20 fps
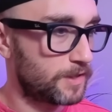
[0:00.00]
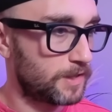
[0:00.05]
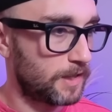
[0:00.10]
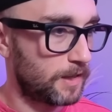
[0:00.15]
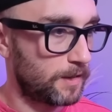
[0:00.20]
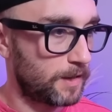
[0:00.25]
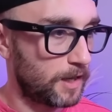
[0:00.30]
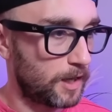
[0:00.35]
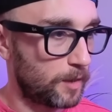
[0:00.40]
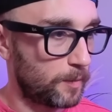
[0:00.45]

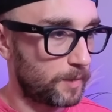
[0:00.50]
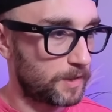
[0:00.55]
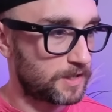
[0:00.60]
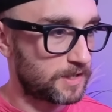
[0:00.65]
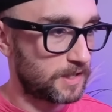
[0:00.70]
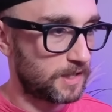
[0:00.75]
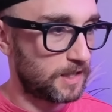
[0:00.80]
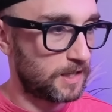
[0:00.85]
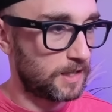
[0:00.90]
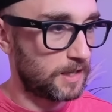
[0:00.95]
down here, we
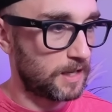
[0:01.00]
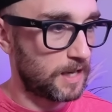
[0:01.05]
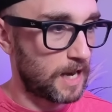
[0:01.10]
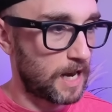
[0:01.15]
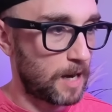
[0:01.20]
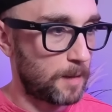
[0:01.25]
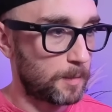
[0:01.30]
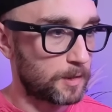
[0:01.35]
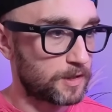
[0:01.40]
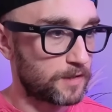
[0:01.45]
see
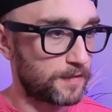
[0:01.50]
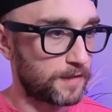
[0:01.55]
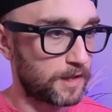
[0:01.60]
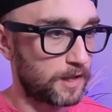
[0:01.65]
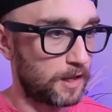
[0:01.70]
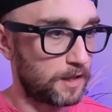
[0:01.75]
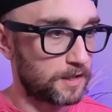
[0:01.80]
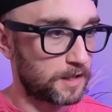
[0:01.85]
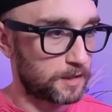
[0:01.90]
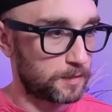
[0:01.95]
how much of the
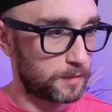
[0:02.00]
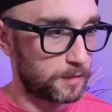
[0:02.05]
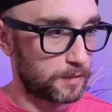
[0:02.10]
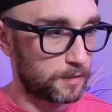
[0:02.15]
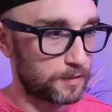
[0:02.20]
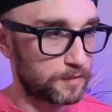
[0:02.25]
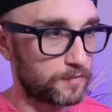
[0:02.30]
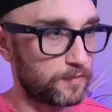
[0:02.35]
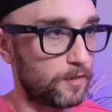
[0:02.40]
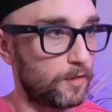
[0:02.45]
context window
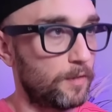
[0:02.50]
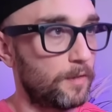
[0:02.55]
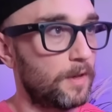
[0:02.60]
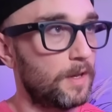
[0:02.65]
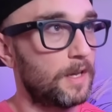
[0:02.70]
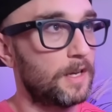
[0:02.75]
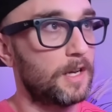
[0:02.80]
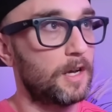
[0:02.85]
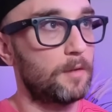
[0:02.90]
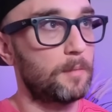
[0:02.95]
is full.
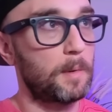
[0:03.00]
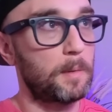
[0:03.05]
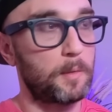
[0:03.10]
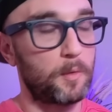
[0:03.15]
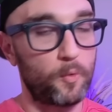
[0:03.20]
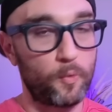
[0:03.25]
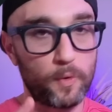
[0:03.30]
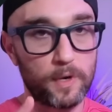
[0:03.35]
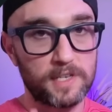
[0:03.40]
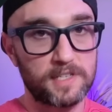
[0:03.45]
Now remember,
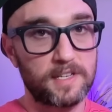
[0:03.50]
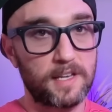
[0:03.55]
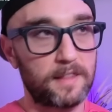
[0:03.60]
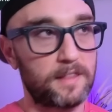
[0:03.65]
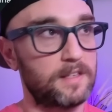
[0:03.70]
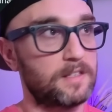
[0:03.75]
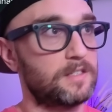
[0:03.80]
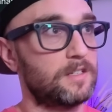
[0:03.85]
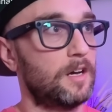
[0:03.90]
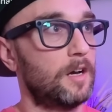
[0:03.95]
we set
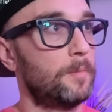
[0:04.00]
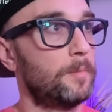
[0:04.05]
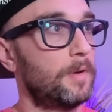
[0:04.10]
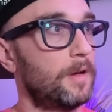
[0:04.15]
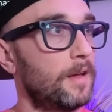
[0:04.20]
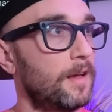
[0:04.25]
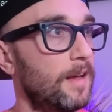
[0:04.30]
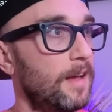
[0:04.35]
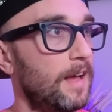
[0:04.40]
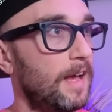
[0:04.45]
this up
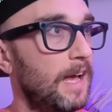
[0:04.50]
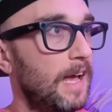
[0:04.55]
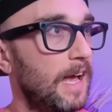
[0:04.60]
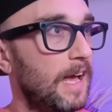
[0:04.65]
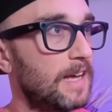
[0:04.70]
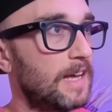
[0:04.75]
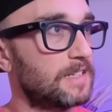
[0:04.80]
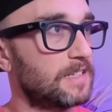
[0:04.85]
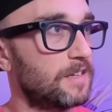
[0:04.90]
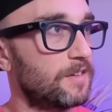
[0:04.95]
as a